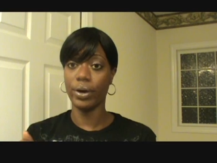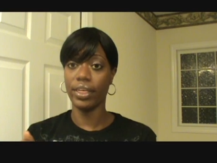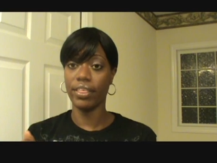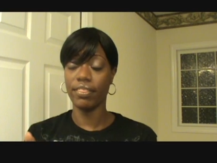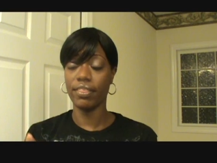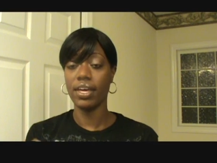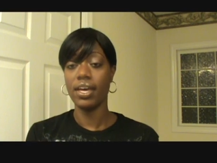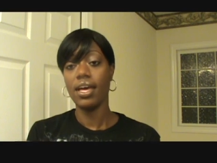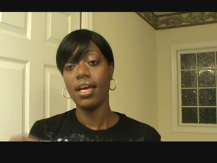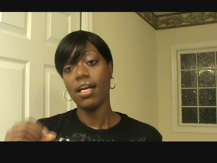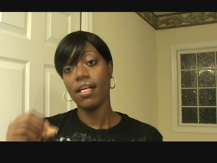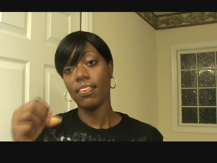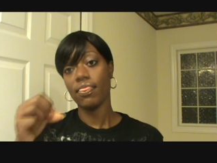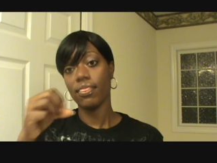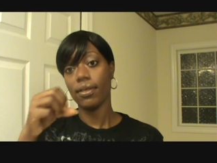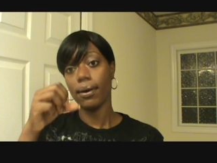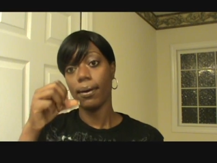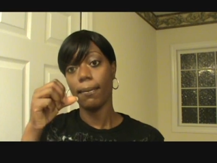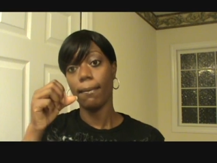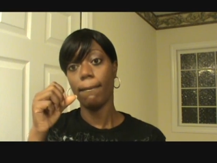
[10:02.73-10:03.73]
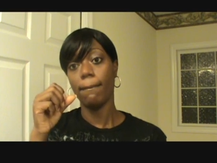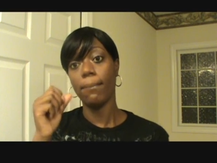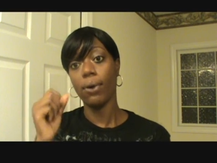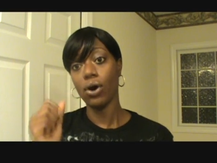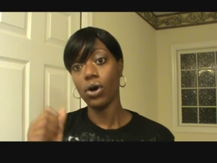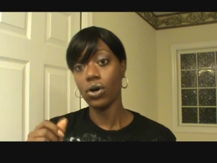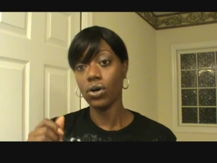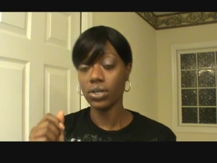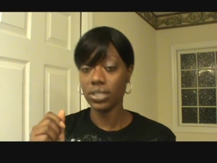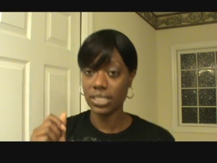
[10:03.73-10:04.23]
with the
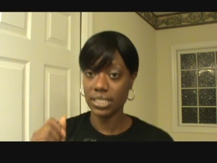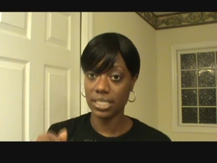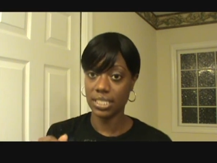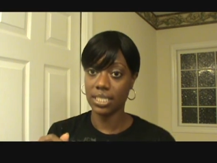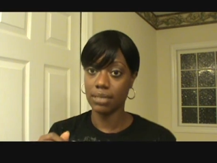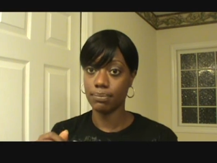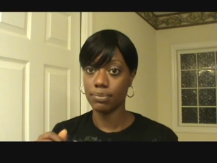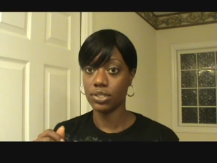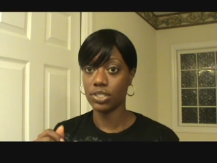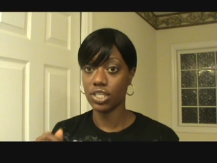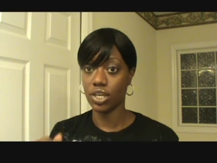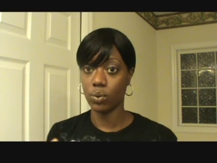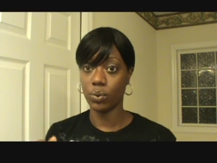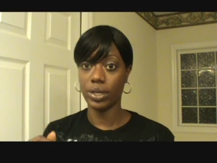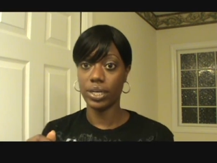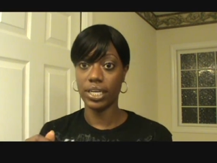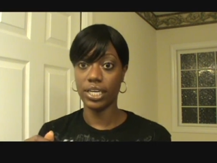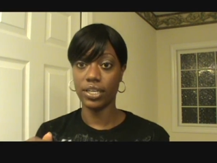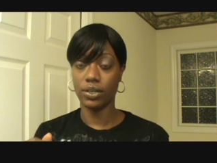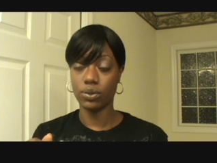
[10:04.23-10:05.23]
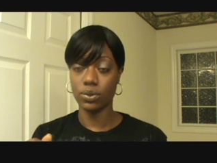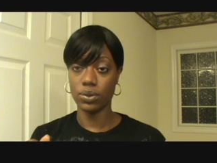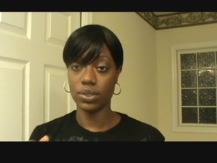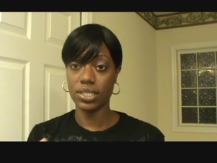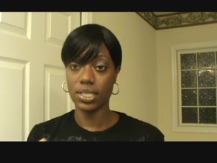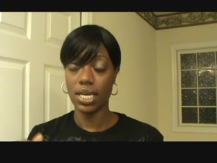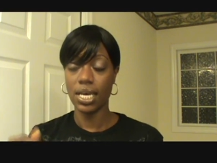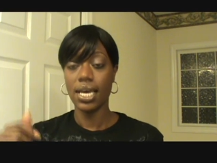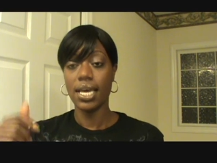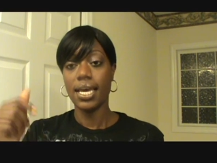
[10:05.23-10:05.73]
ball tip sewing
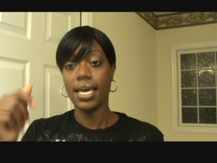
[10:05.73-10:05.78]
needles.